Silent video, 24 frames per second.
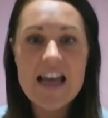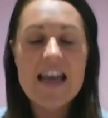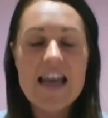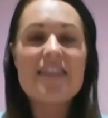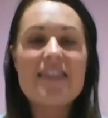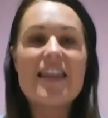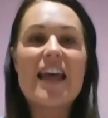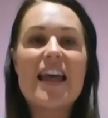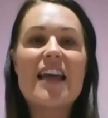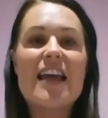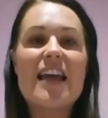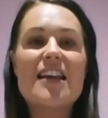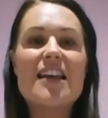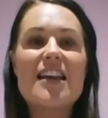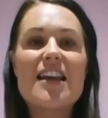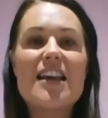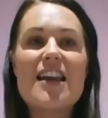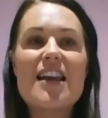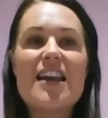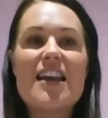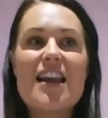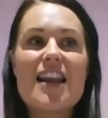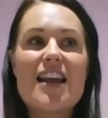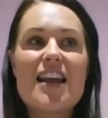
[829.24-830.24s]

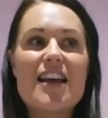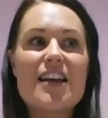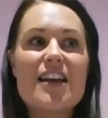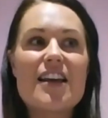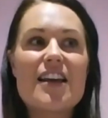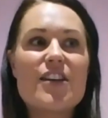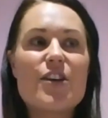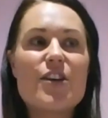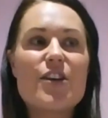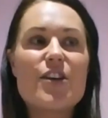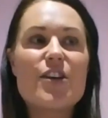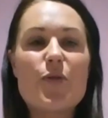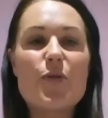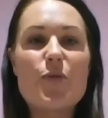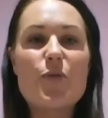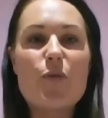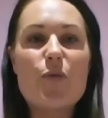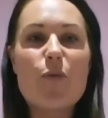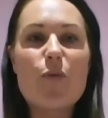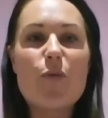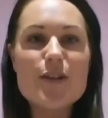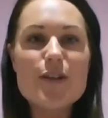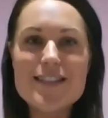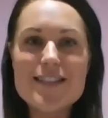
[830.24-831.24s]
then you know
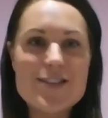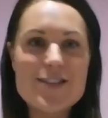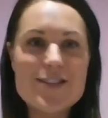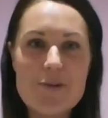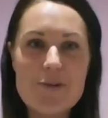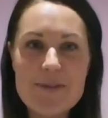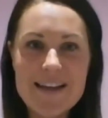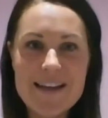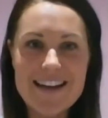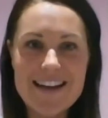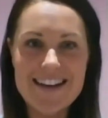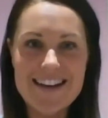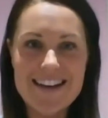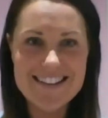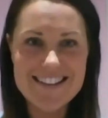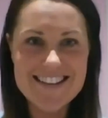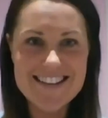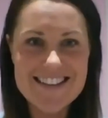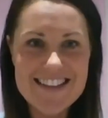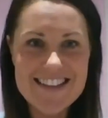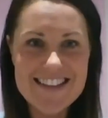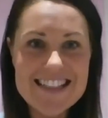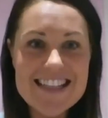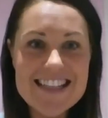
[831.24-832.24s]
what's stopping us
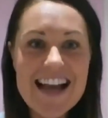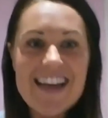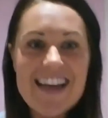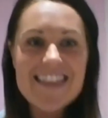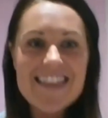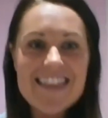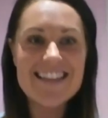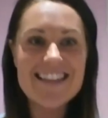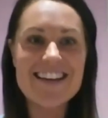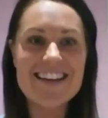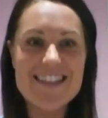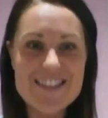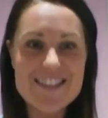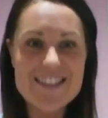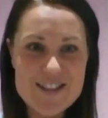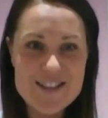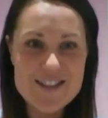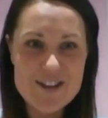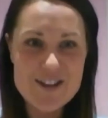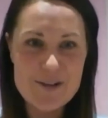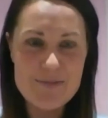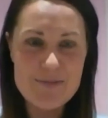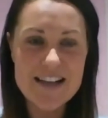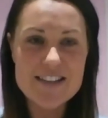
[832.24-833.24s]
there's nothing that can
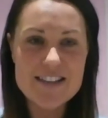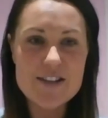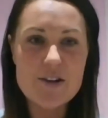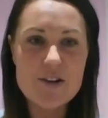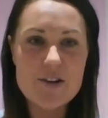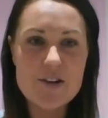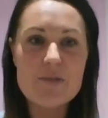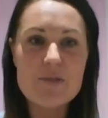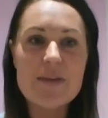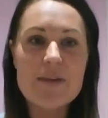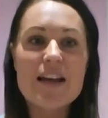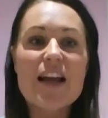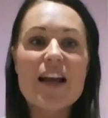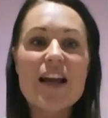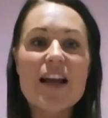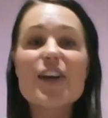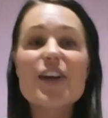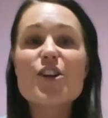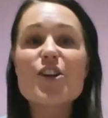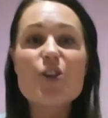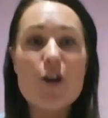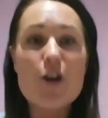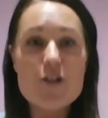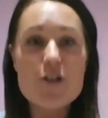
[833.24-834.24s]
stop us you know what i mean like a
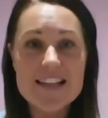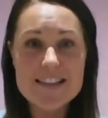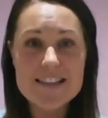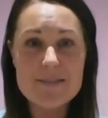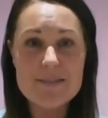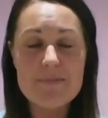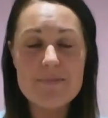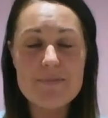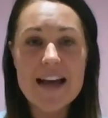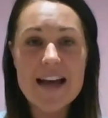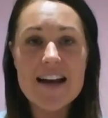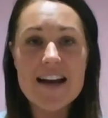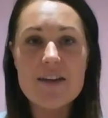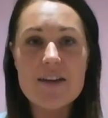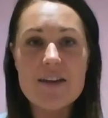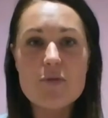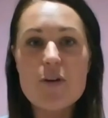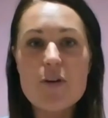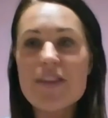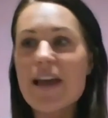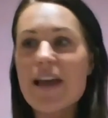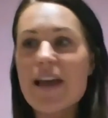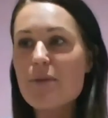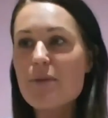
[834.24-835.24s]
no doesn't matter
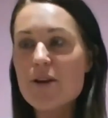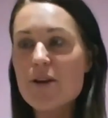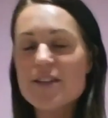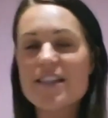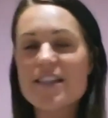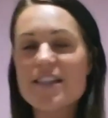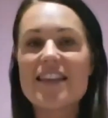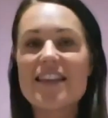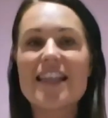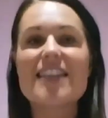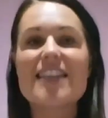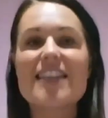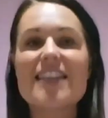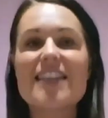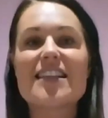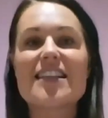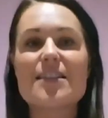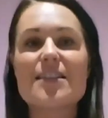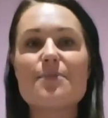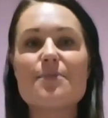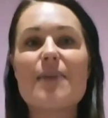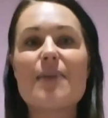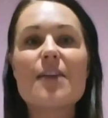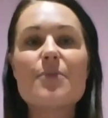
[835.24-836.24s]
what that person thinks
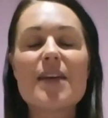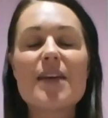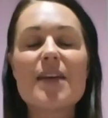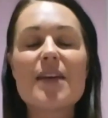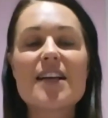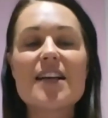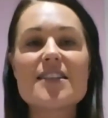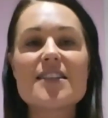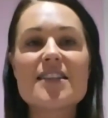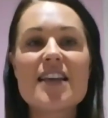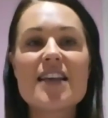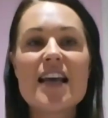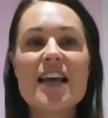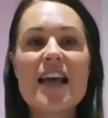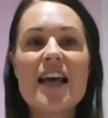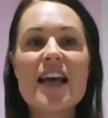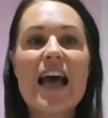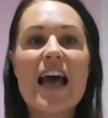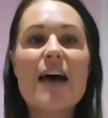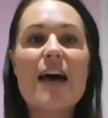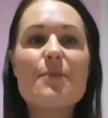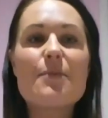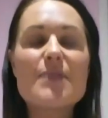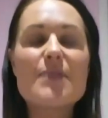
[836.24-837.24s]
doesn't matter because
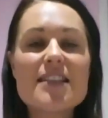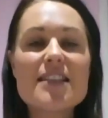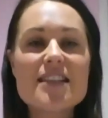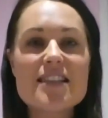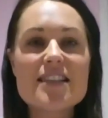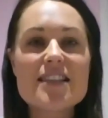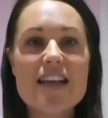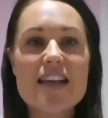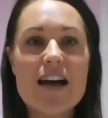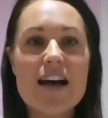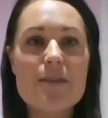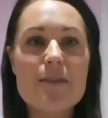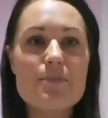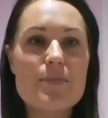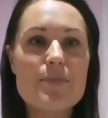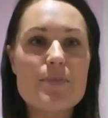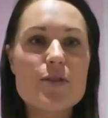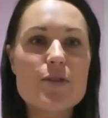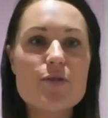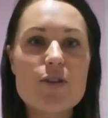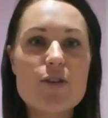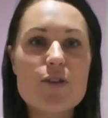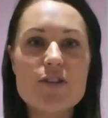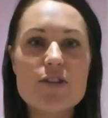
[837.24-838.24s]
our businesses aren't
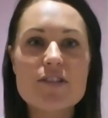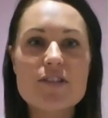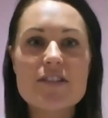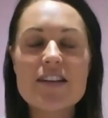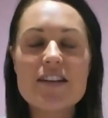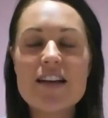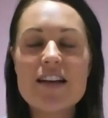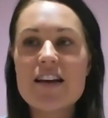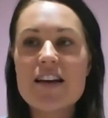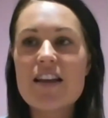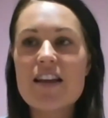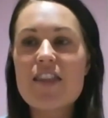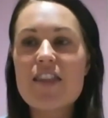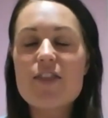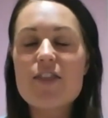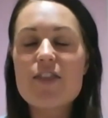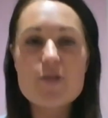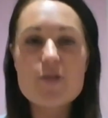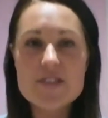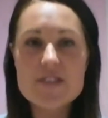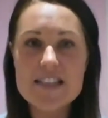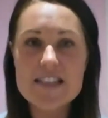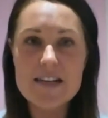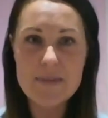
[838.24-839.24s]
built on
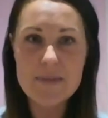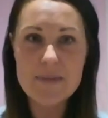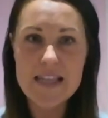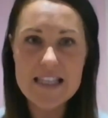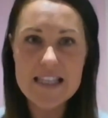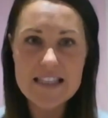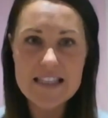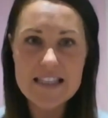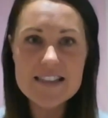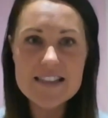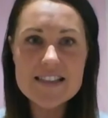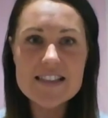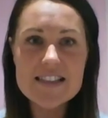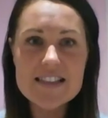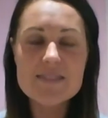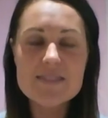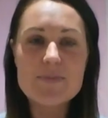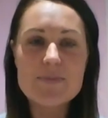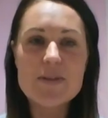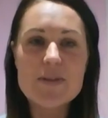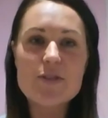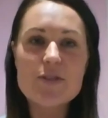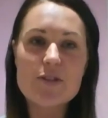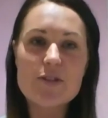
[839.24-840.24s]
thoughts and opinions it's
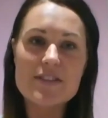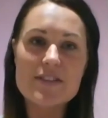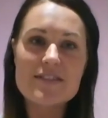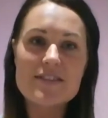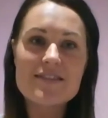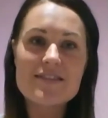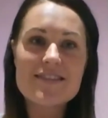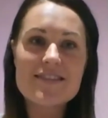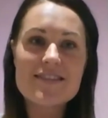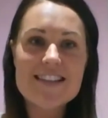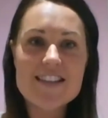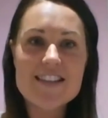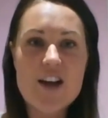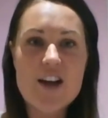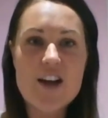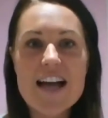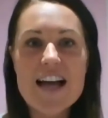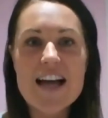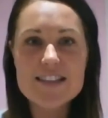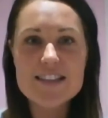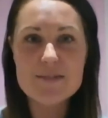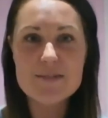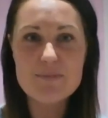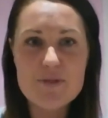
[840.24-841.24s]
built on
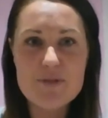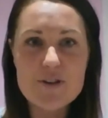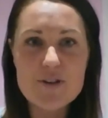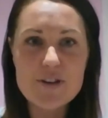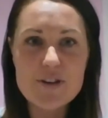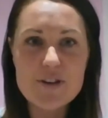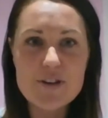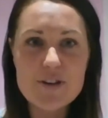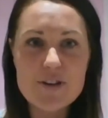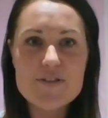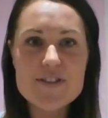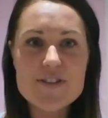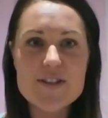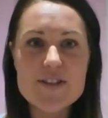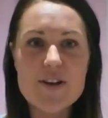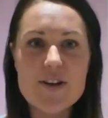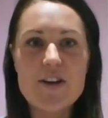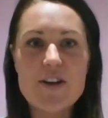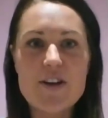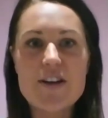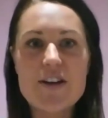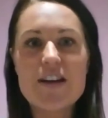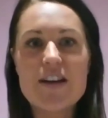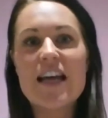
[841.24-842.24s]
science and proof
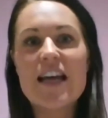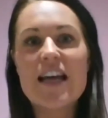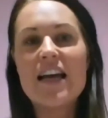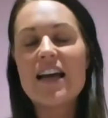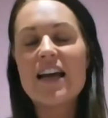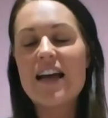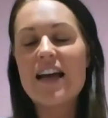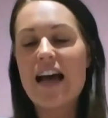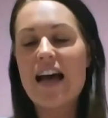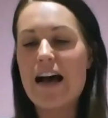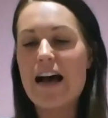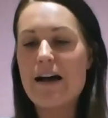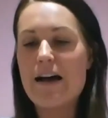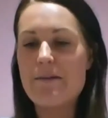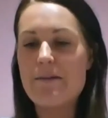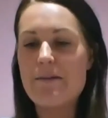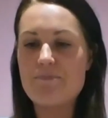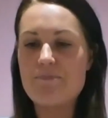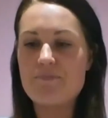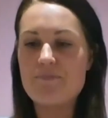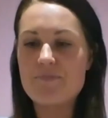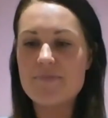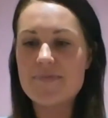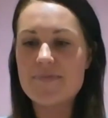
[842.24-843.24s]
so
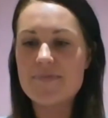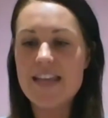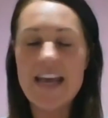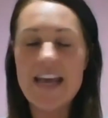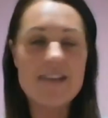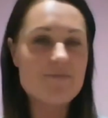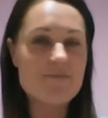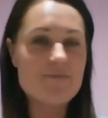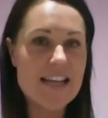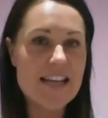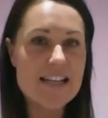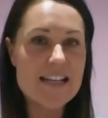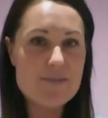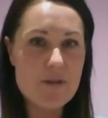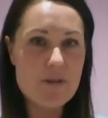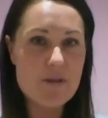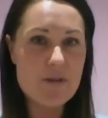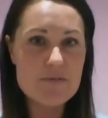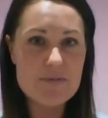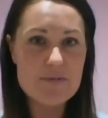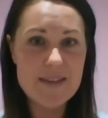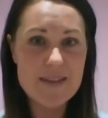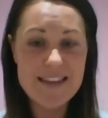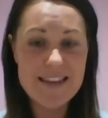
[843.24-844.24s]
um, yeah that's
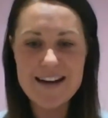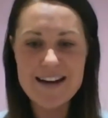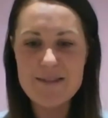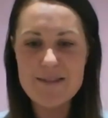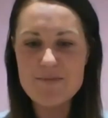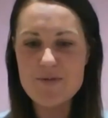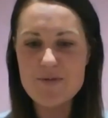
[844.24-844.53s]
probably the number